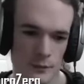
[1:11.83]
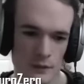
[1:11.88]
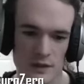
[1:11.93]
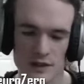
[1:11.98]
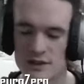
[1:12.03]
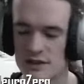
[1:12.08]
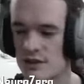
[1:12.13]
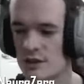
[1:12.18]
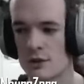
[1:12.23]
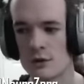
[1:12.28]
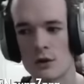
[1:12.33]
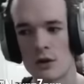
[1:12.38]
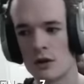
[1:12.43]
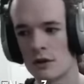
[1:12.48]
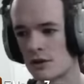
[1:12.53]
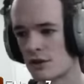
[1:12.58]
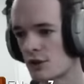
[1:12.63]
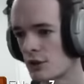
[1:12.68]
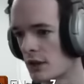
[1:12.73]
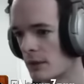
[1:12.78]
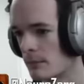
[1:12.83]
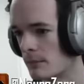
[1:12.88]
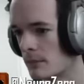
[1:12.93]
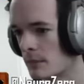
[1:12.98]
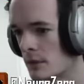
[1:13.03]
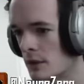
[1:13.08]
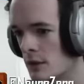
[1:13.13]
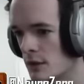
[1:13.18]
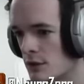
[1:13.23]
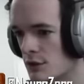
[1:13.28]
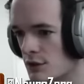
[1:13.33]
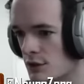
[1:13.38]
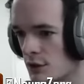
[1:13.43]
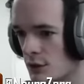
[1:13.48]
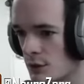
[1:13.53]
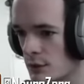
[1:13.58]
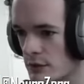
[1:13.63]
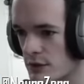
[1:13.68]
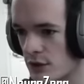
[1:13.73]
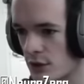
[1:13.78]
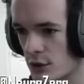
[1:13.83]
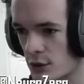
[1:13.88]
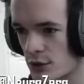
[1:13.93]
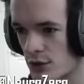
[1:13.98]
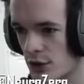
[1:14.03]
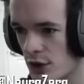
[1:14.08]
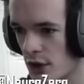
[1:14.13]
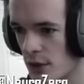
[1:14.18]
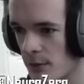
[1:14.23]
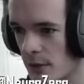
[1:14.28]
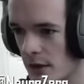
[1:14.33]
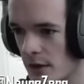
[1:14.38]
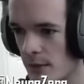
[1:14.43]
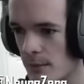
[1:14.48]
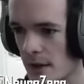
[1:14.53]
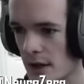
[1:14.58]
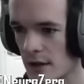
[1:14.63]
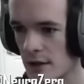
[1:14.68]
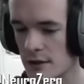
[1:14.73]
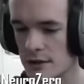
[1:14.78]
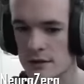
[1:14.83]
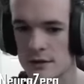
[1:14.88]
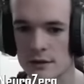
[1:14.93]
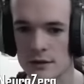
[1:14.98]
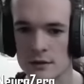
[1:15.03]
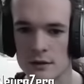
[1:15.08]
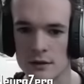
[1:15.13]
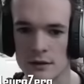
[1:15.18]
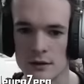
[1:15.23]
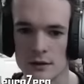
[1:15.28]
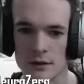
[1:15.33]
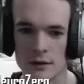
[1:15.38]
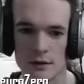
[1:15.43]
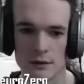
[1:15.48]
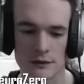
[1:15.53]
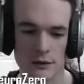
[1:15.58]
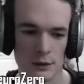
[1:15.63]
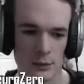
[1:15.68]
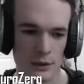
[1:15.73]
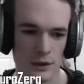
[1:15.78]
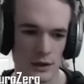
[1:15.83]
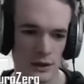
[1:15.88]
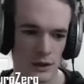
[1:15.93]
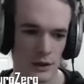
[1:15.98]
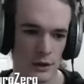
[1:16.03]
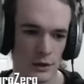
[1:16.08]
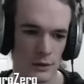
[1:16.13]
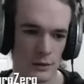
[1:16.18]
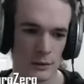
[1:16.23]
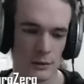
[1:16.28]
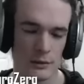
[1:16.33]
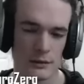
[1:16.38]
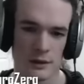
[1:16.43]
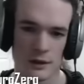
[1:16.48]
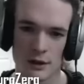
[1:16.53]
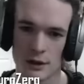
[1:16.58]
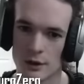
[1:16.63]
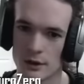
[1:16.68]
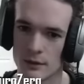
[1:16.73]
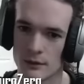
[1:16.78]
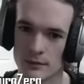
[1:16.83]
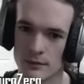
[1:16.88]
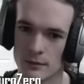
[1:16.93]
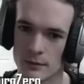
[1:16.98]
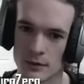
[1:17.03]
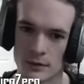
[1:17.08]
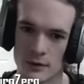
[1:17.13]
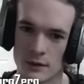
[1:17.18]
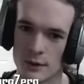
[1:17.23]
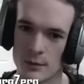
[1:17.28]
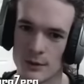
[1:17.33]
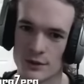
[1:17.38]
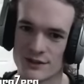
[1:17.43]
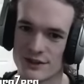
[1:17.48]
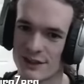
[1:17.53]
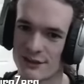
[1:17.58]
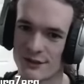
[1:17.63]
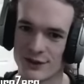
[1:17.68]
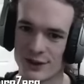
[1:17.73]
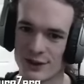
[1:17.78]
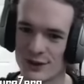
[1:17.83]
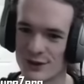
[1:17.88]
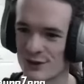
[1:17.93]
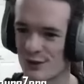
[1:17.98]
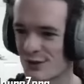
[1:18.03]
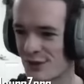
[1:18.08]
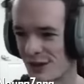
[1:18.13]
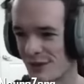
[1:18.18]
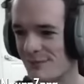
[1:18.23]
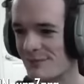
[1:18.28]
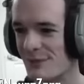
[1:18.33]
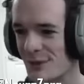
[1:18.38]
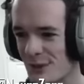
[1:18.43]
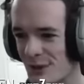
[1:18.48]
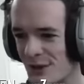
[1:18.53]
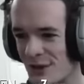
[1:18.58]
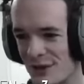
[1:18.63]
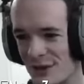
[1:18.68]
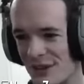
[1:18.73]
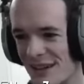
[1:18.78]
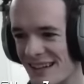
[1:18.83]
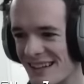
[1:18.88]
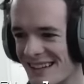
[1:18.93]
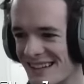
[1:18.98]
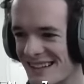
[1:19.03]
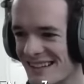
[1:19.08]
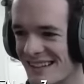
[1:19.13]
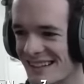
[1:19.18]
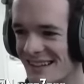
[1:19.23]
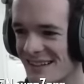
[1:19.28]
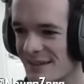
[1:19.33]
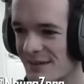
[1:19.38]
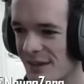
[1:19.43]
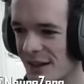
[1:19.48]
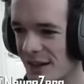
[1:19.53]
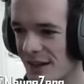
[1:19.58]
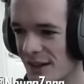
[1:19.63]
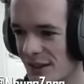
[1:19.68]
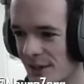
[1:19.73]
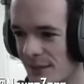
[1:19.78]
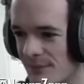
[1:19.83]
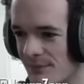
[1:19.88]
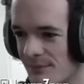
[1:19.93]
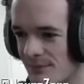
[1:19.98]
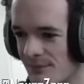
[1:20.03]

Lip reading: This is the wrong stream to circle jerk about imbalance. If you want to go there, almost every other stream, you could do that. Not here.